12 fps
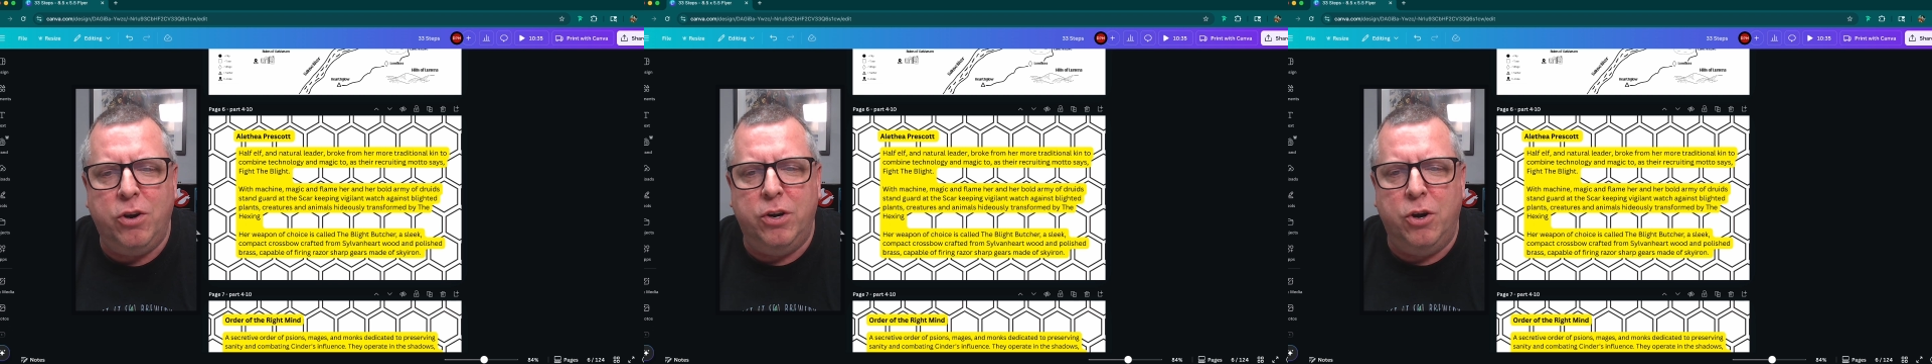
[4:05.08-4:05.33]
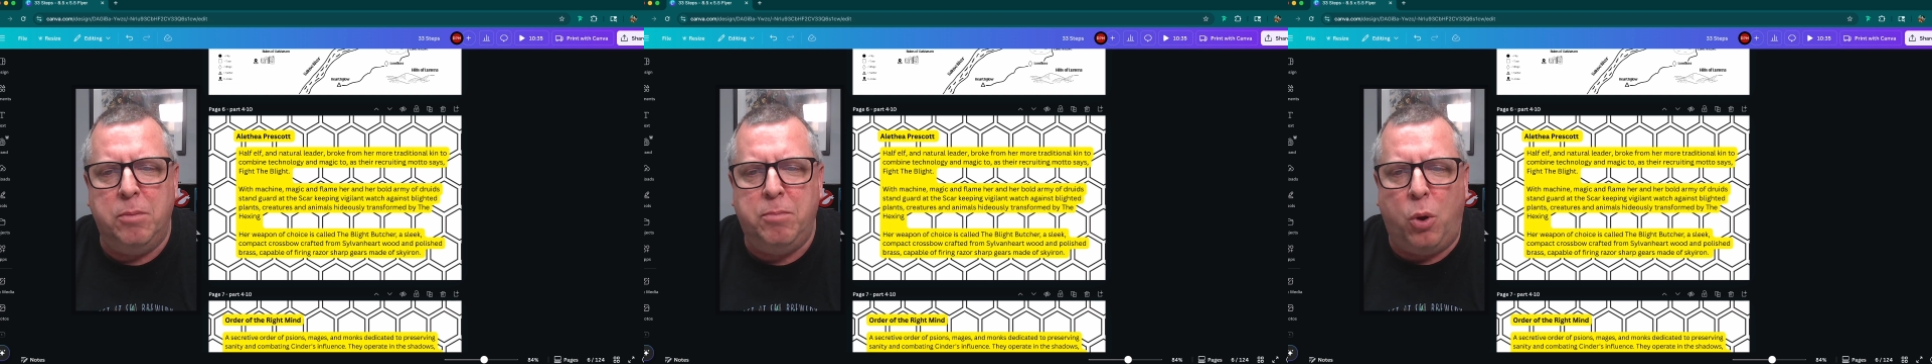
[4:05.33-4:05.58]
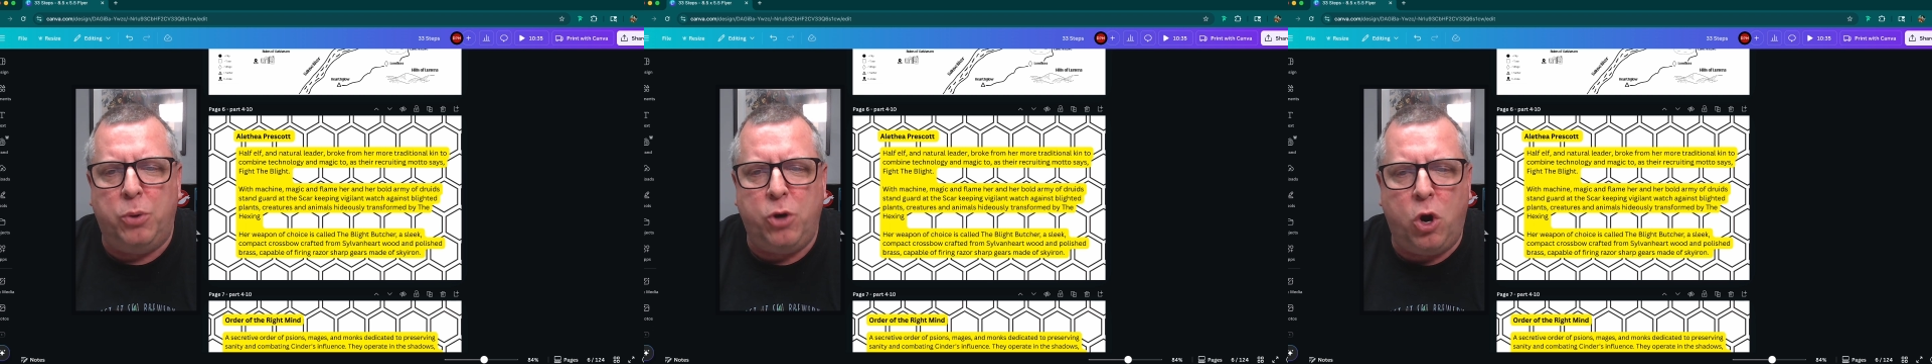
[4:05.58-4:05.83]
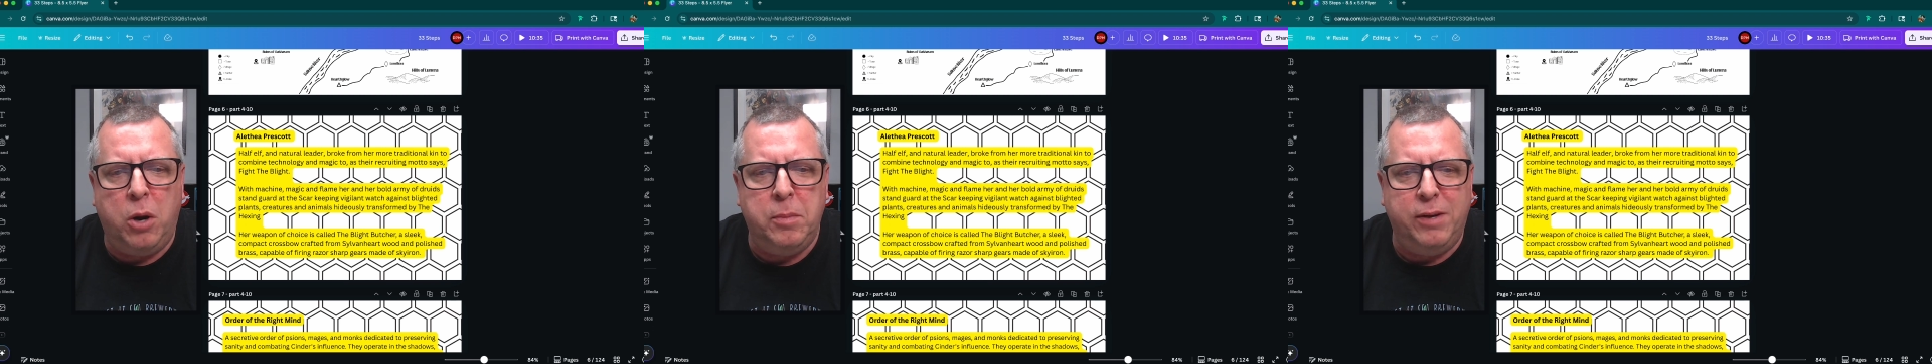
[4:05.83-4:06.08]
and her bold
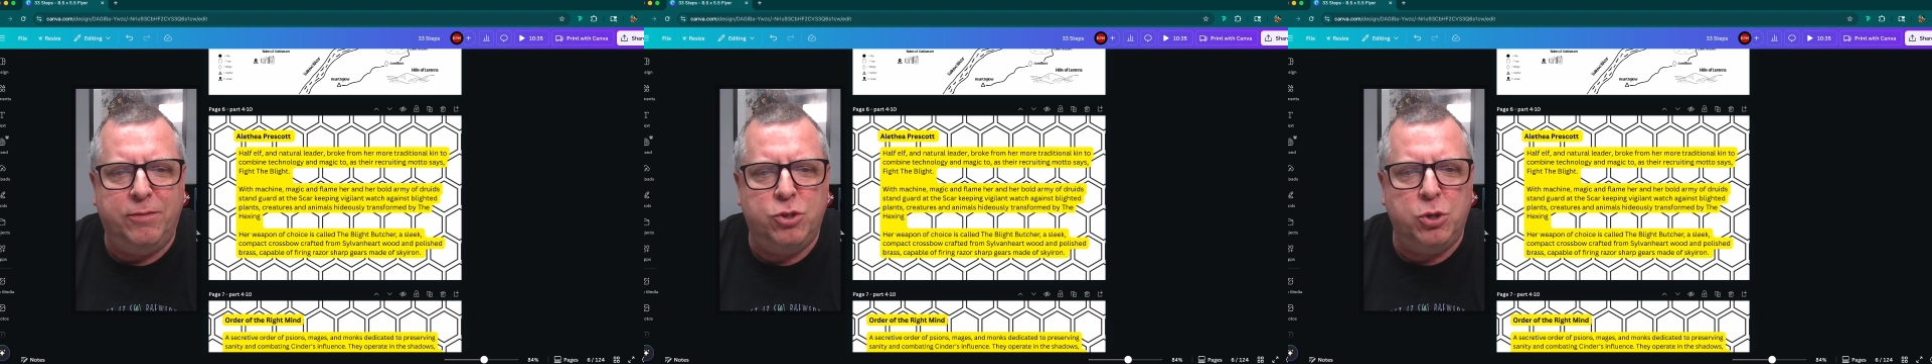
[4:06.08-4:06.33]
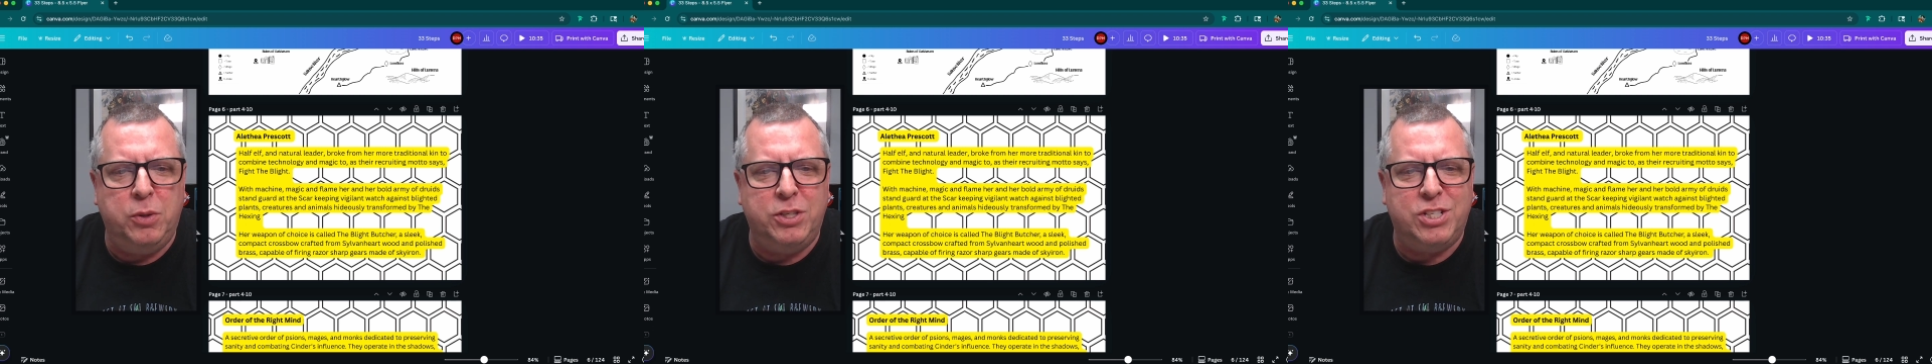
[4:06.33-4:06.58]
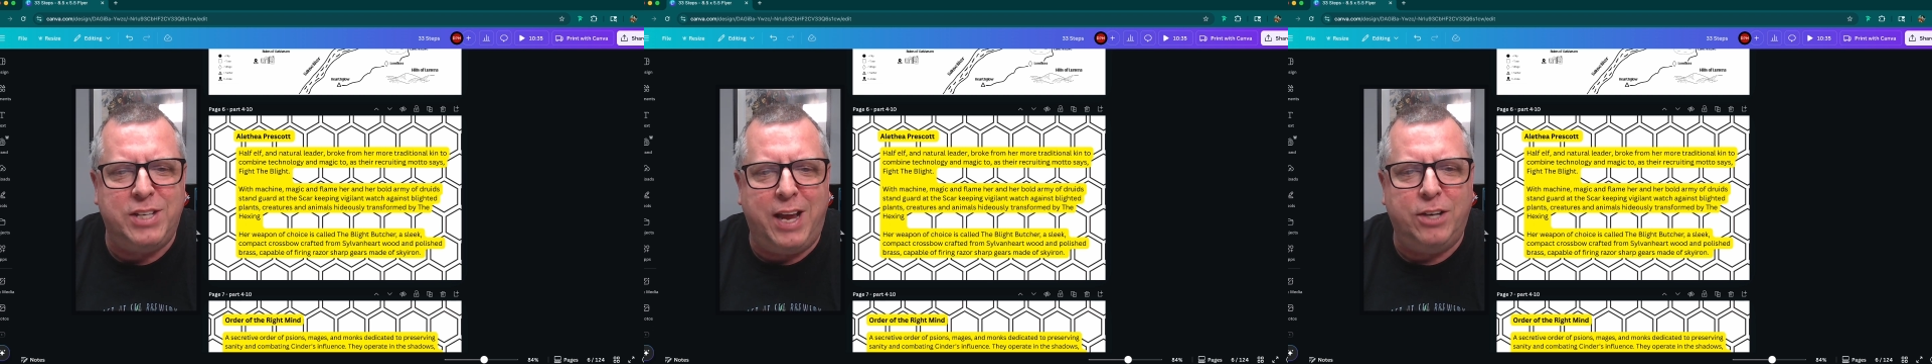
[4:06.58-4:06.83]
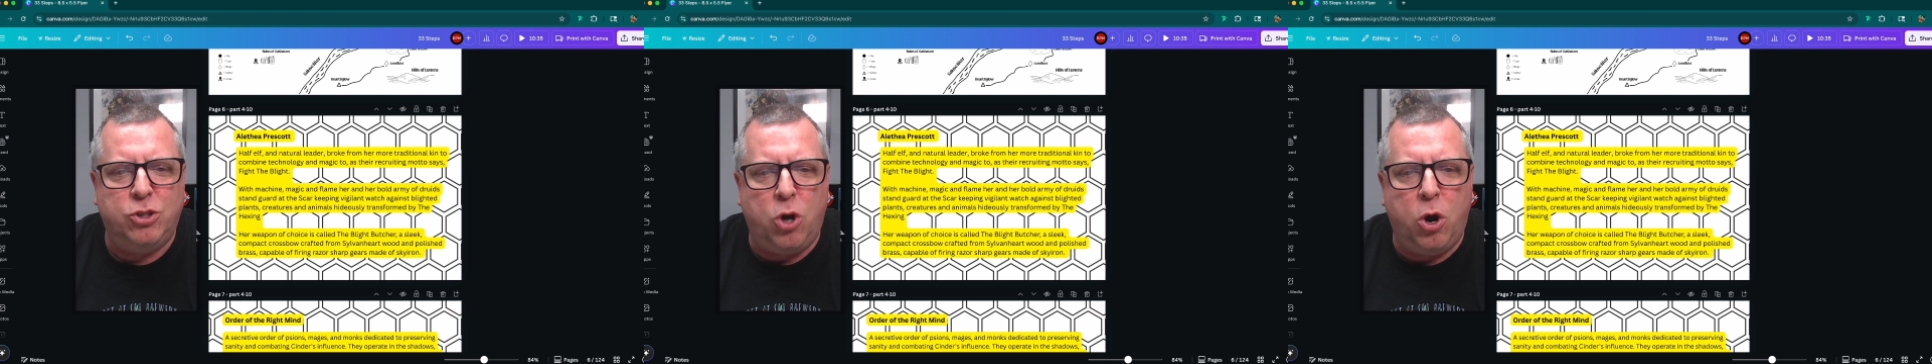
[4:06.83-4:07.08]
army of druids
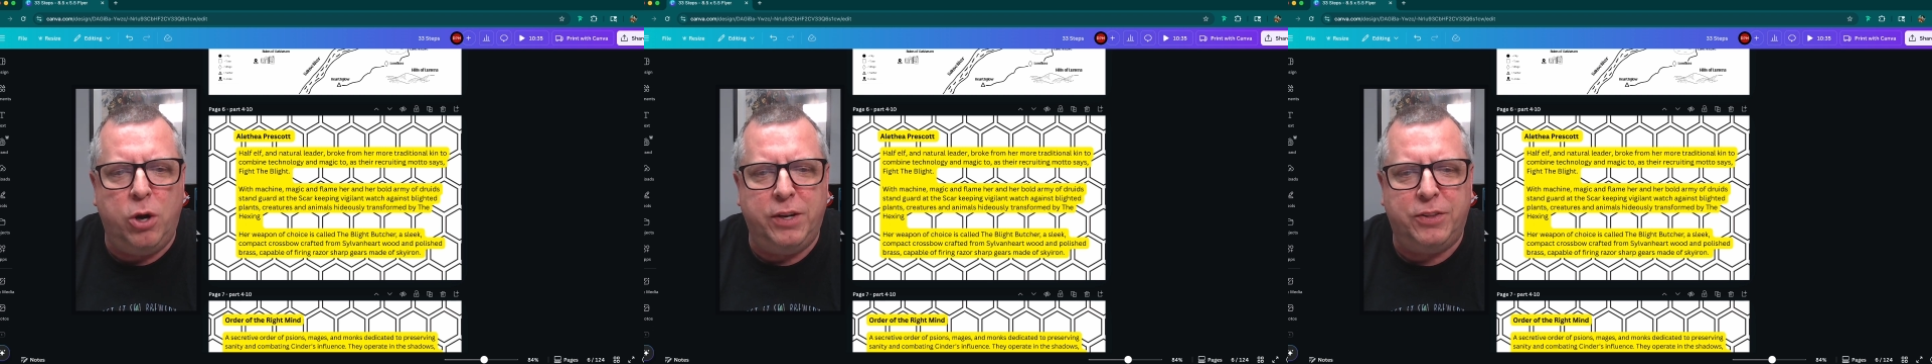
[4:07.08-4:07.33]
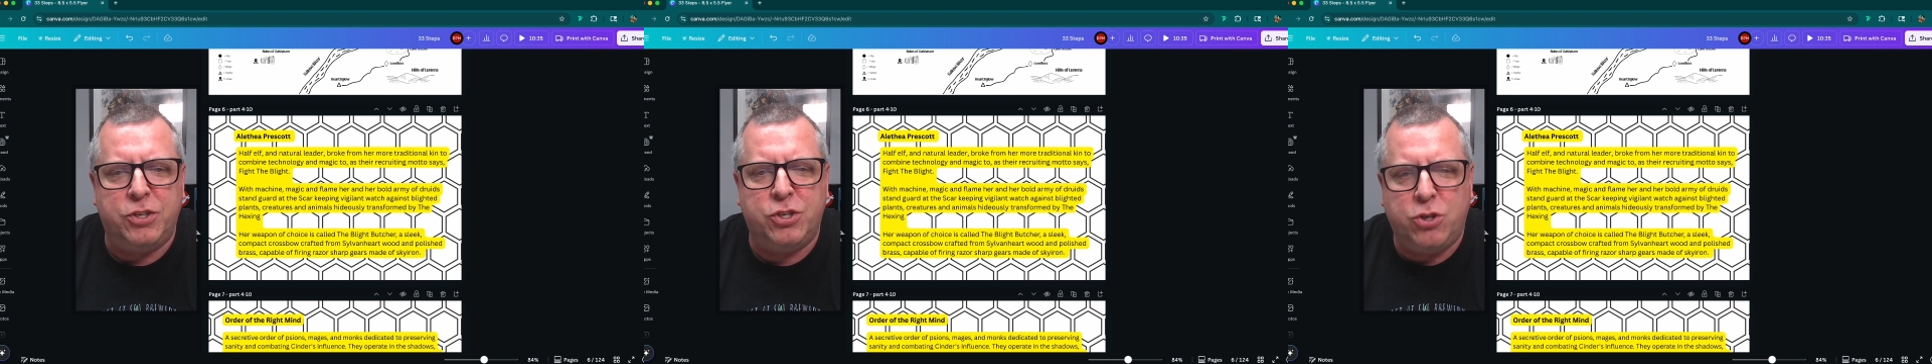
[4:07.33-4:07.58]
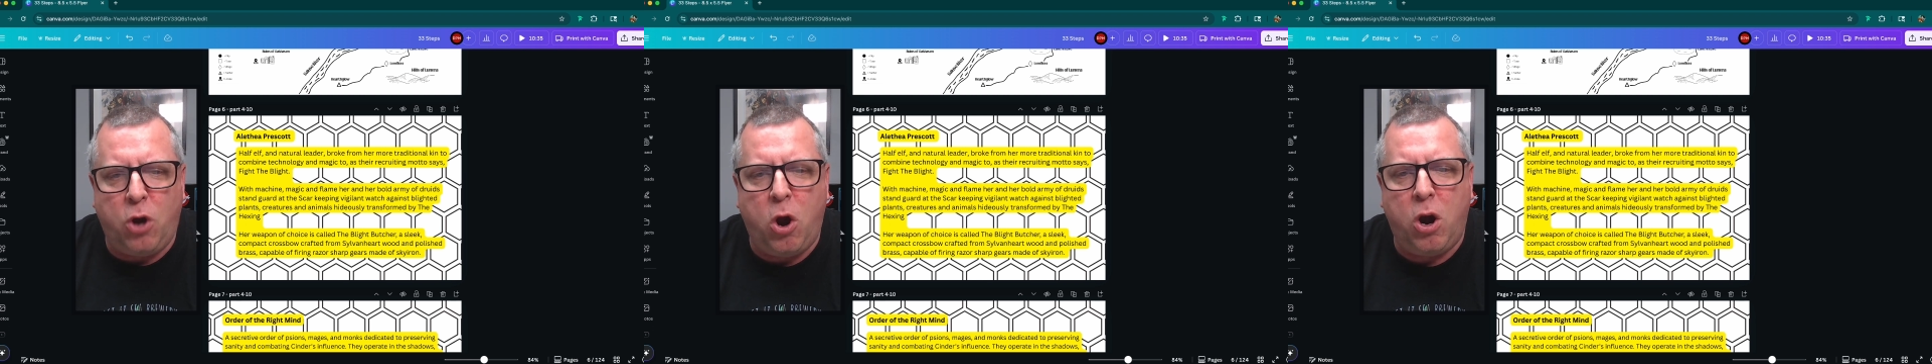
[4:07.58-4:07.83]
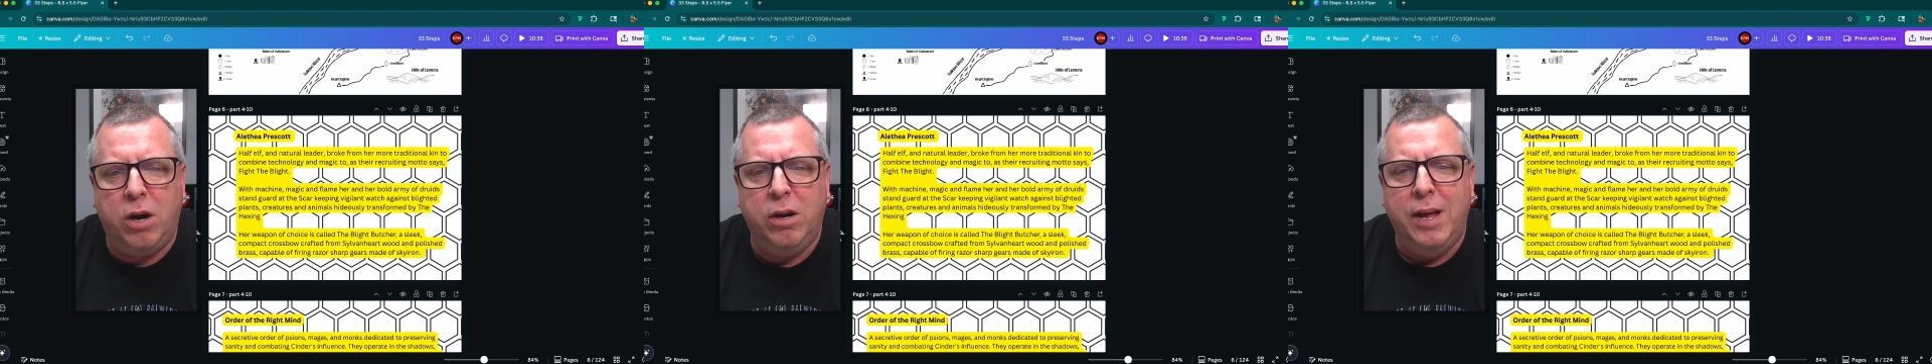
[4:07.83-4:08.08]
stand guard at the
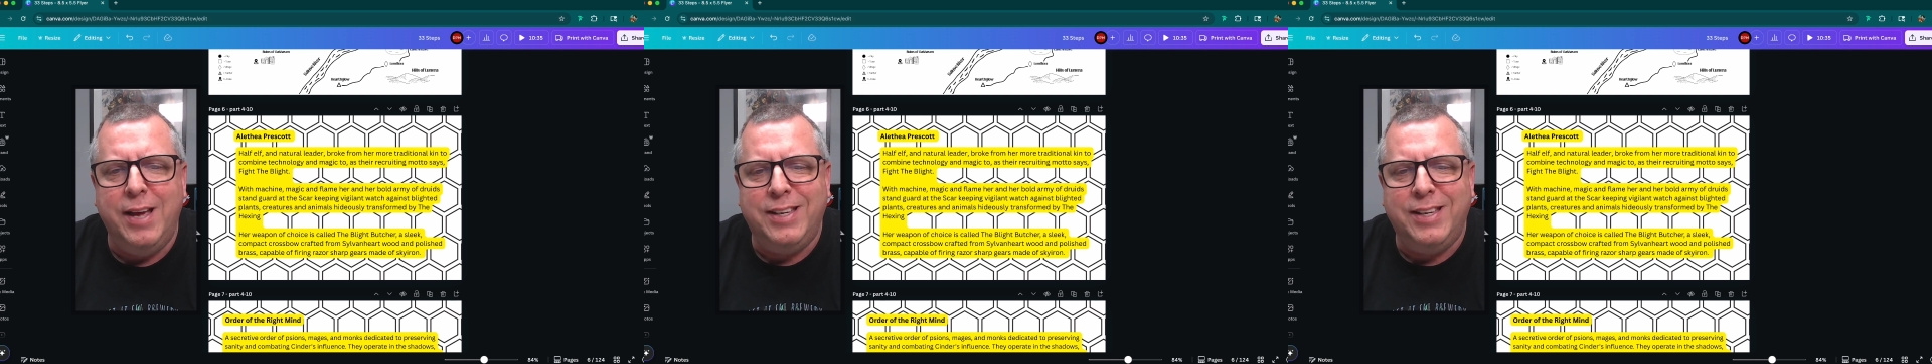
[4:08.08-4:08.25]
Scar,